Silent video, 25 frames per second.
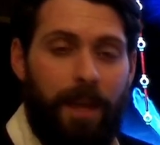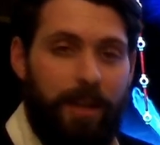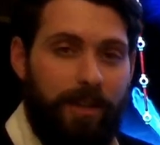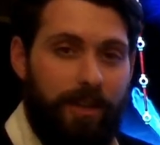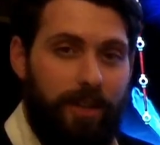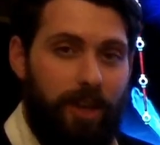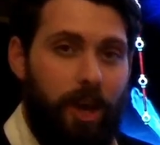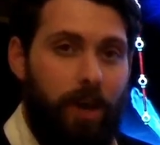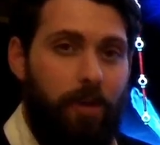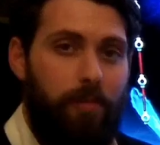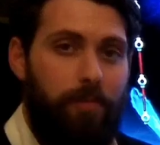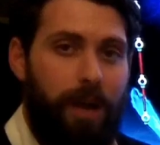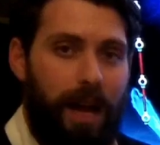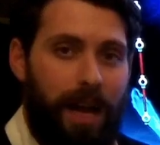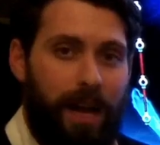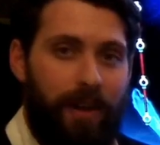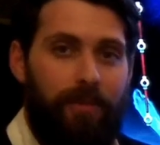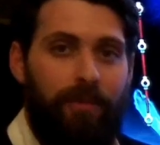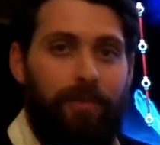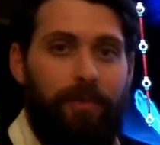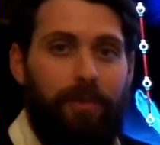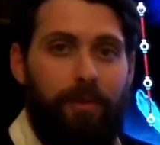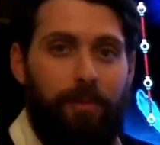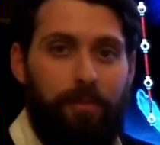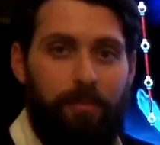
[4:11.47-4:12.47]
To go back
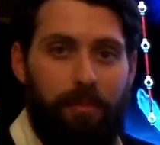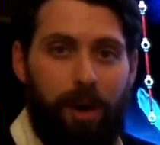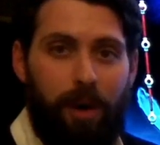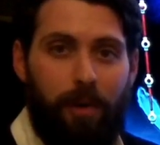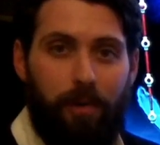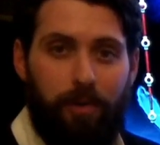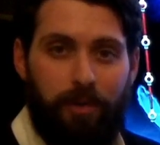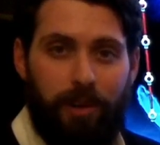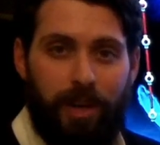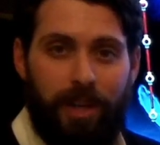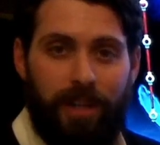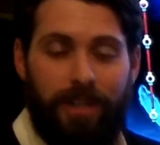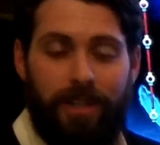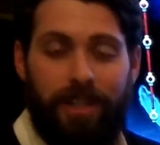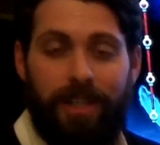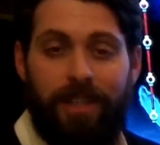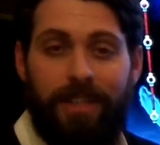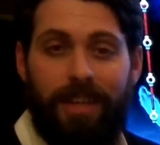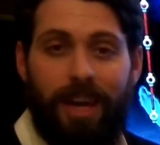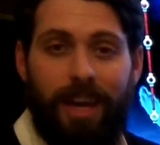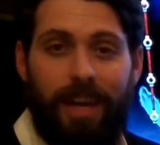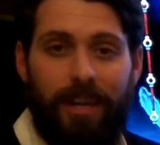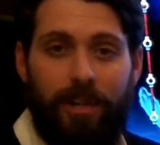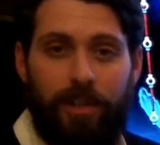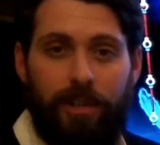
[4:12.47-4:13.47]
from Ultra HD to
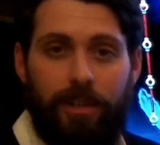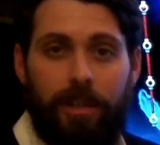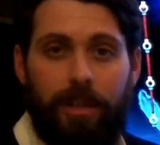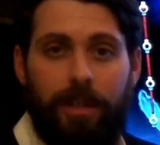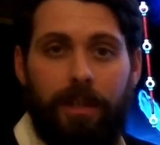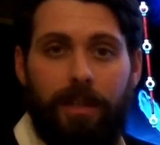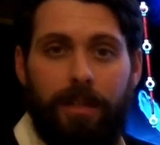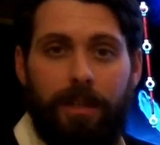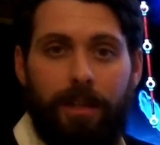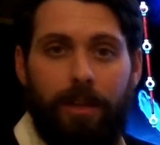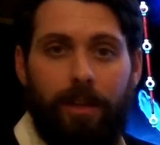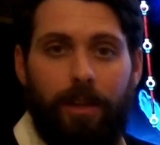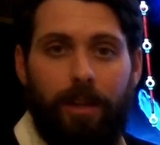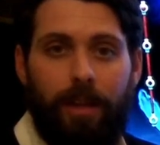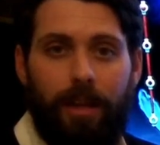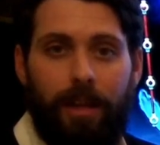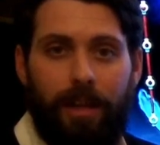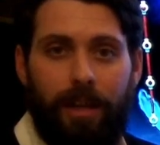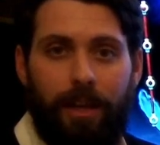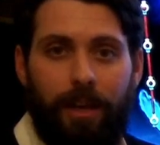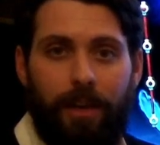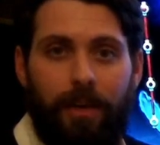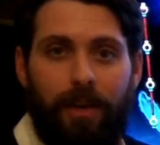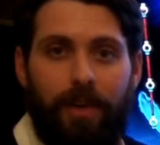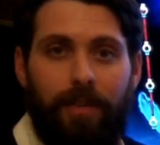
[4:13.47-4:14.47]
HD is a lot
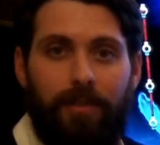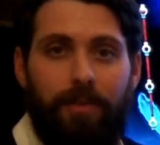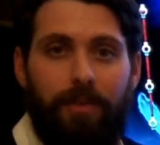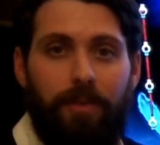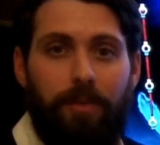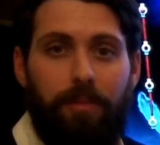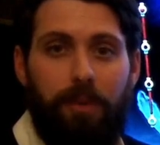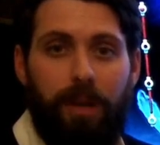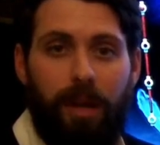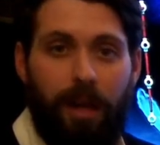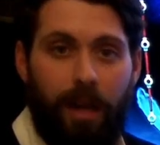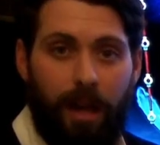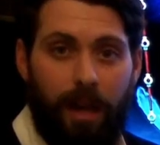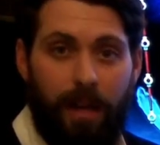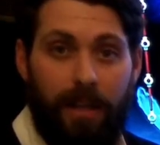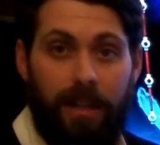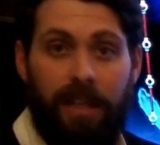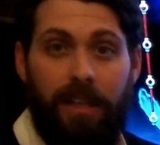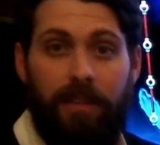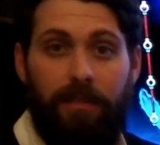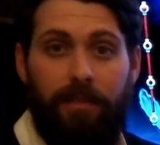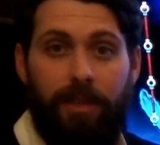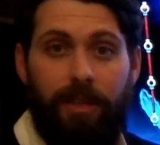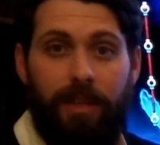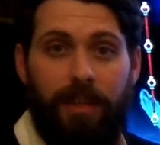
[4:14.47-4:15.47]
like going from a
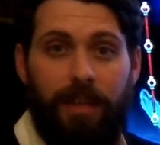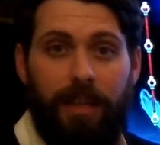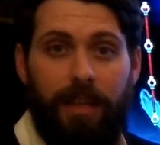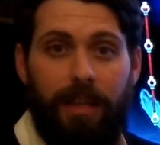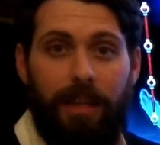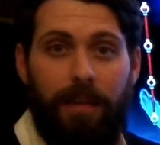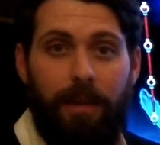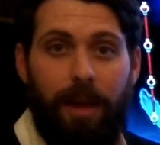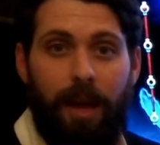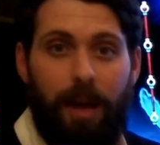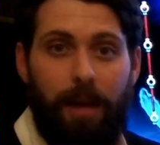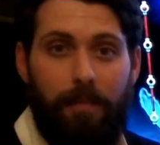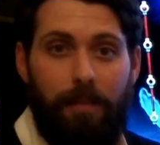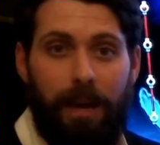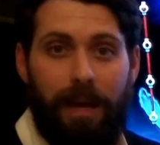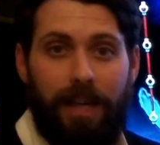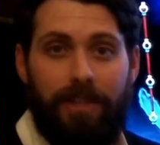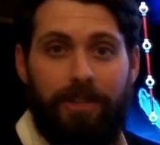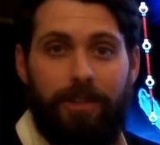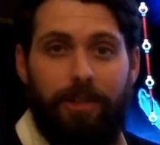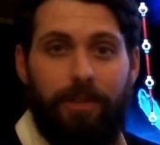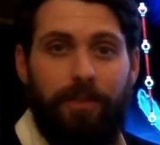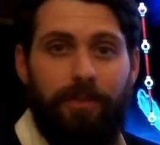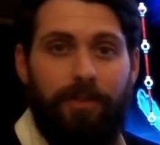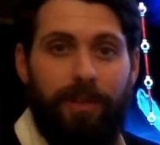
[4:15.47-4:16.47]
DVD back
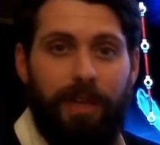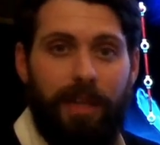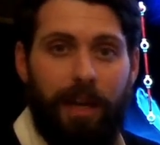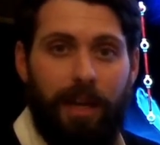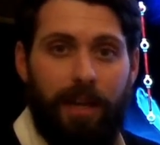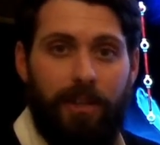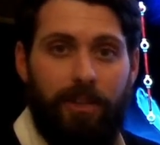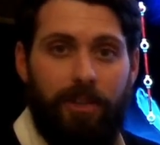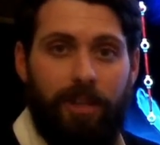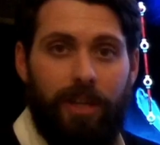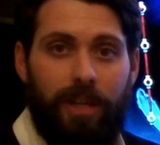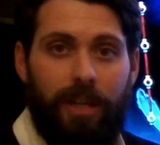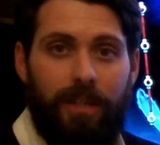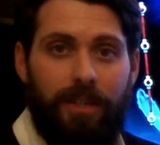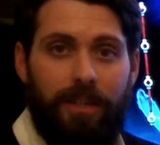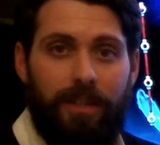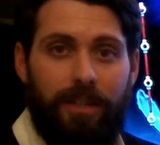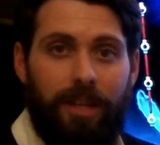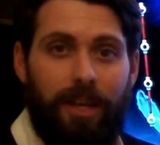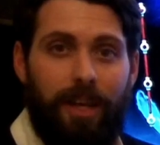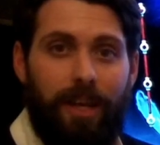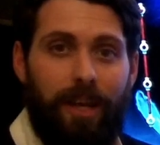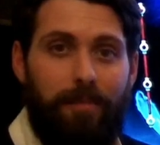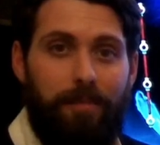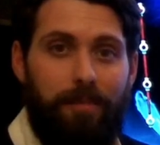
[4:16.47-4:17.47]
to a VHS.
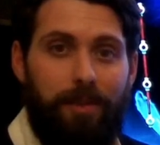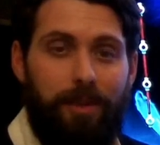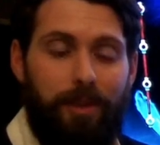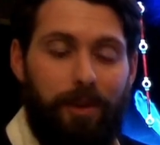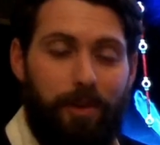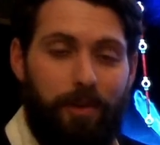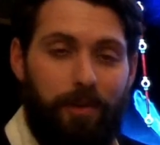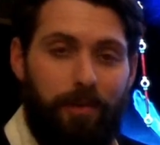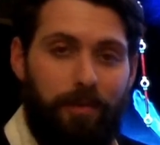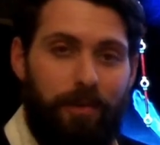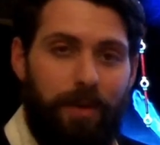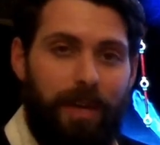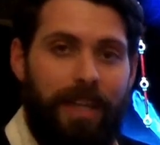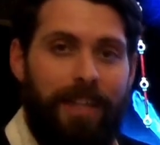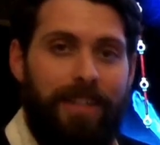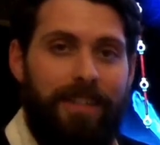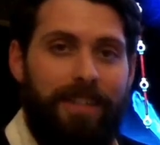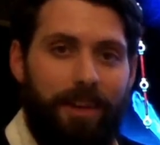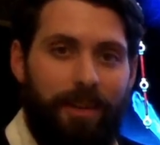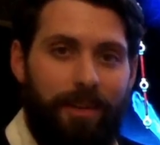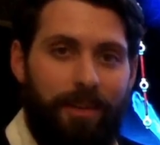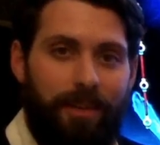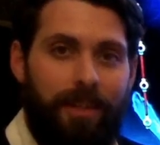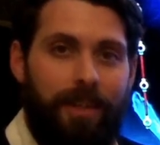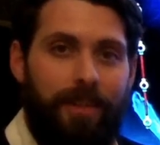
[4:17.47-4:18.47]
You can really
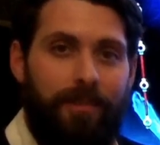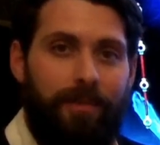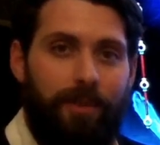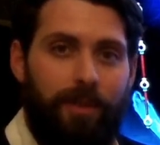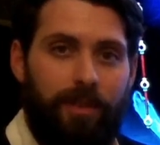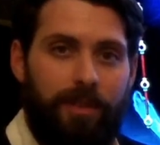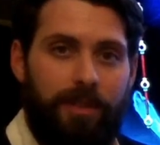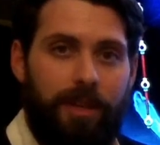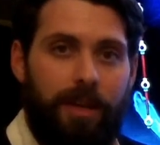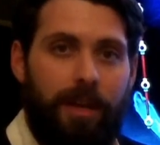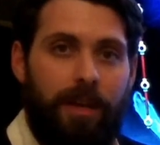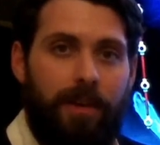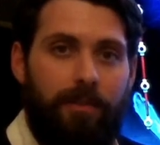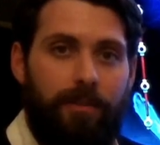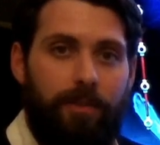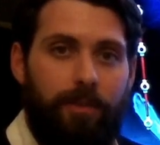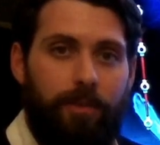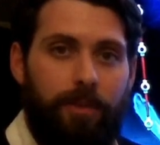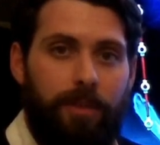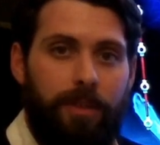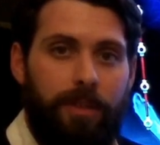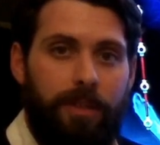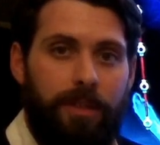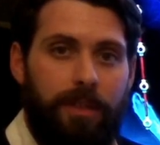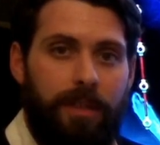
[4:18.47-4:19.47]
tell the difference
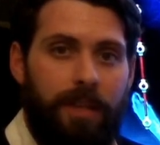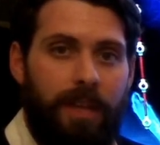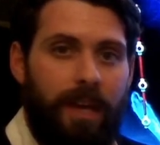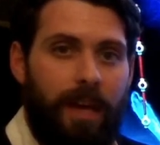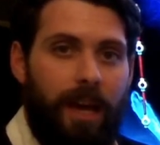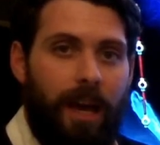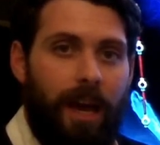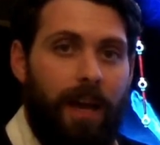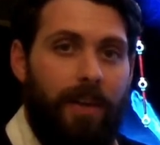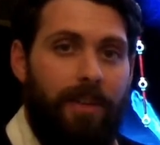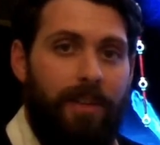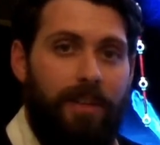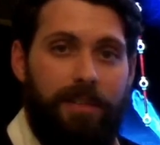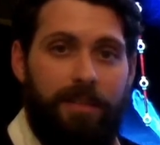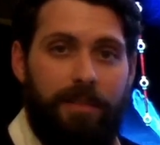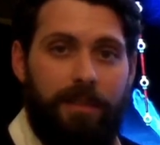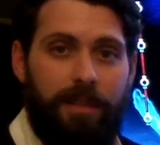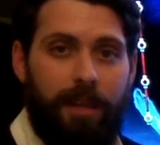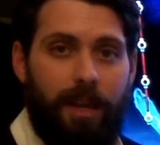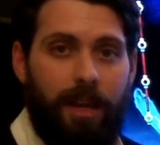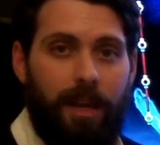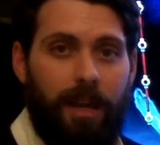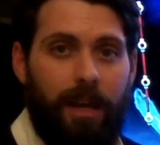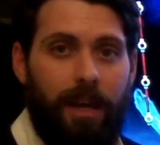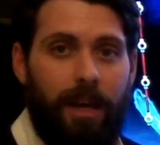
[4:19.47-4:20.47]
afterwards. And this
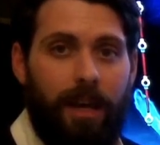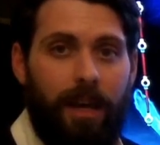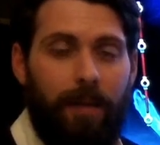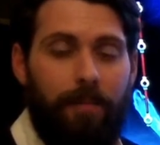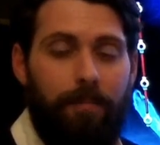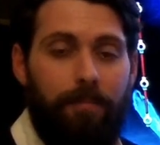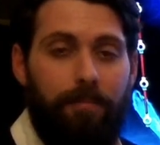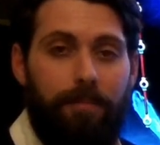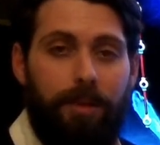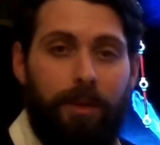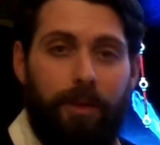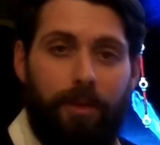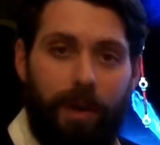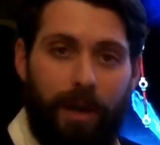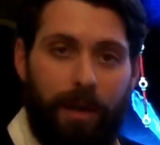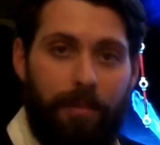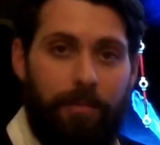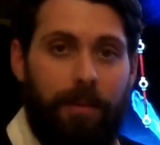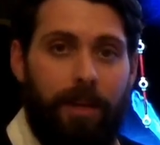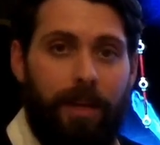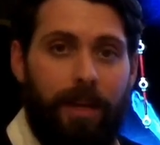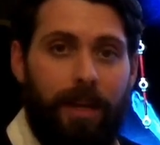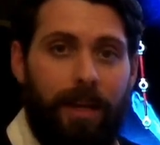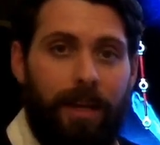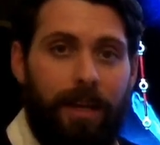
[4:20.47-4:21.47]
Blu-ray
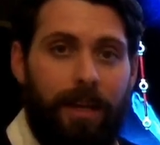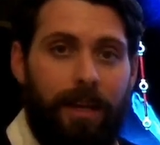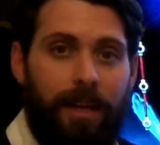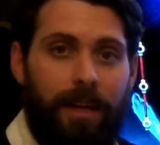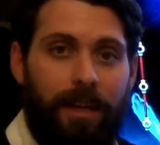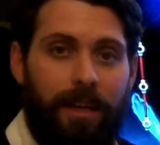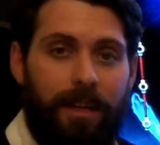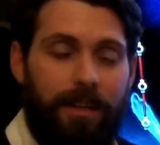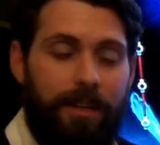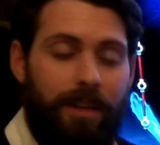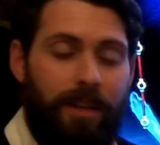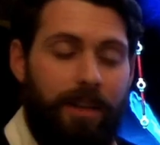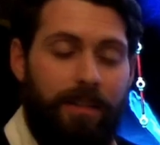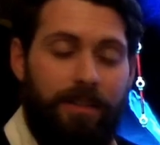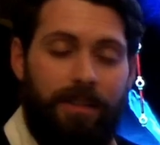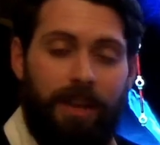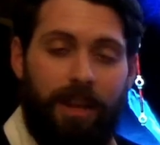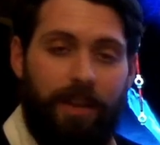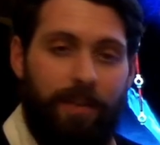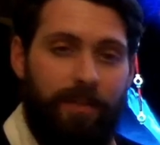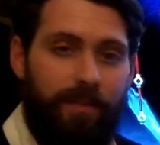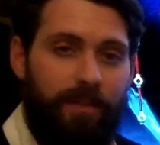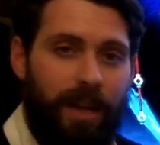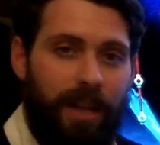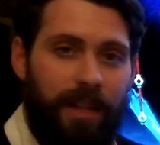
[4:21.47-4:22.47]
player has done
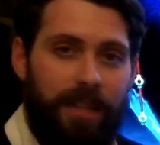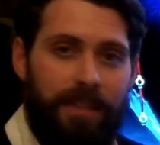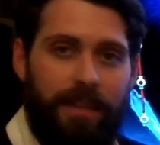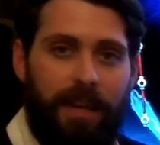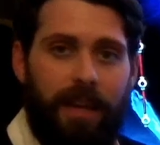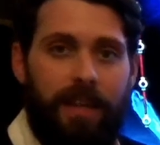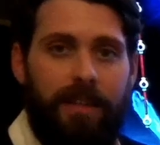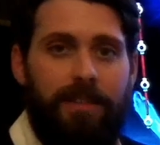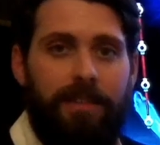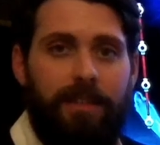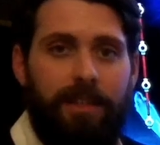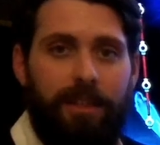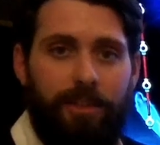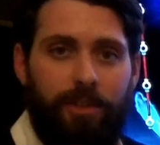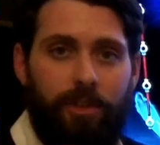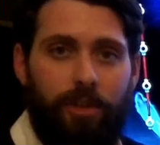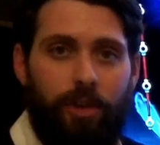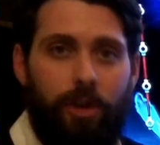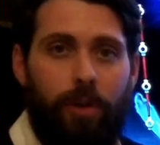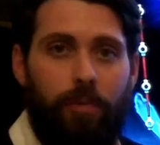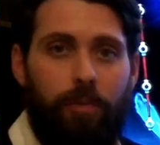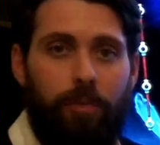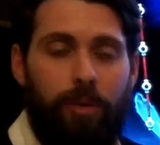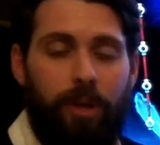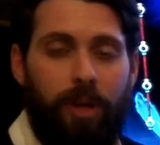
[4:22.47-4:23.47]
a fantastic
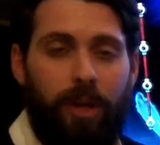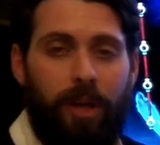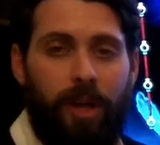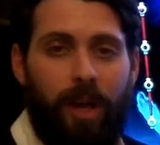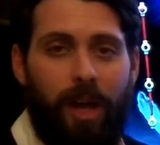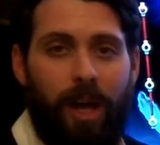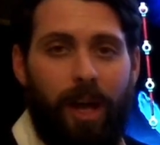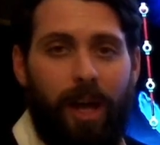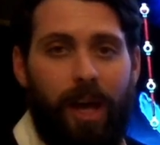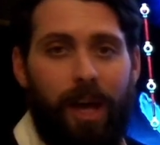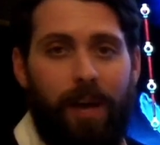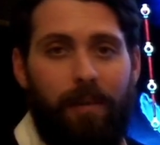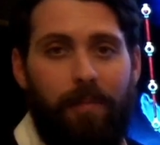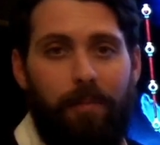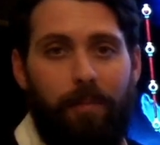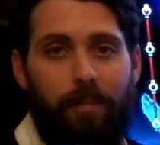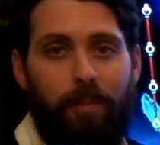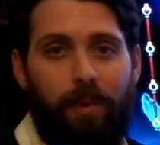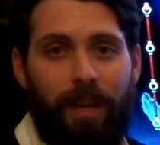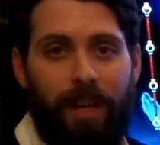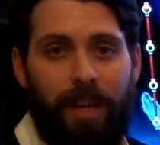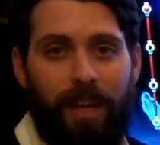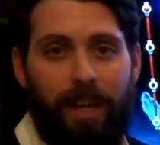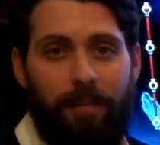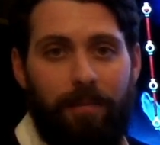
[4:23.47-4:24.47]
job
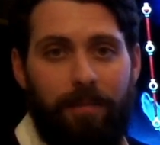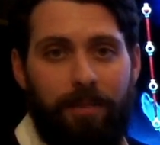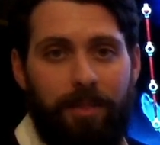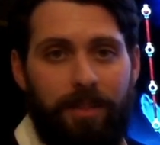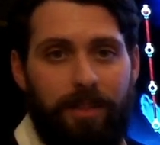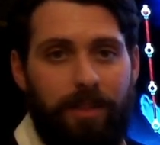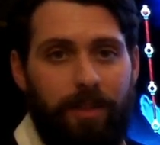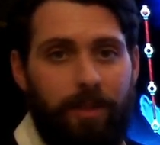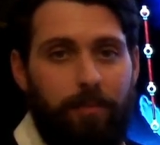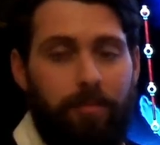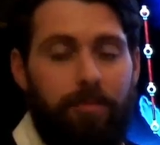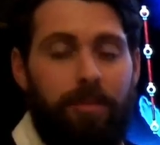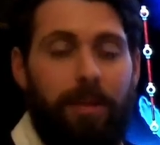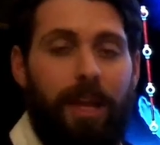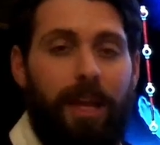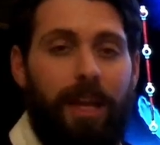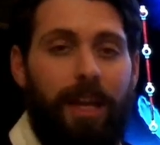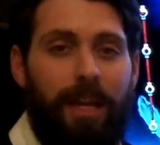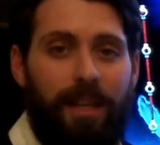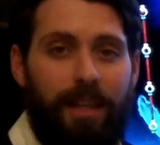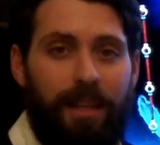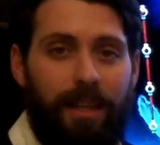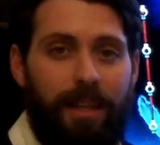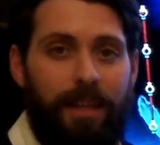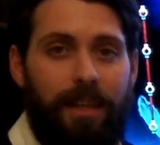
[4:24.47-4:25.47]
when it comes to
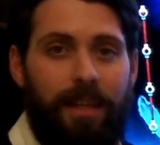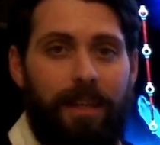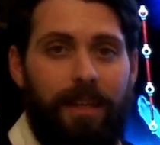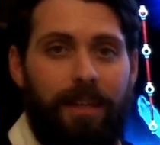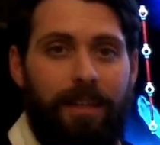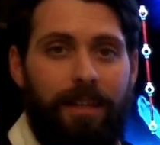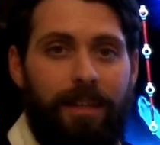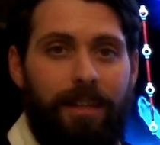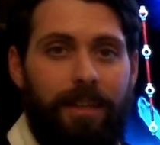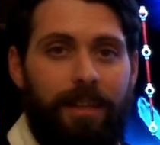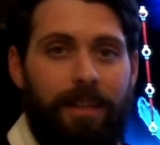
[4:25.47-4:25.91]
playing the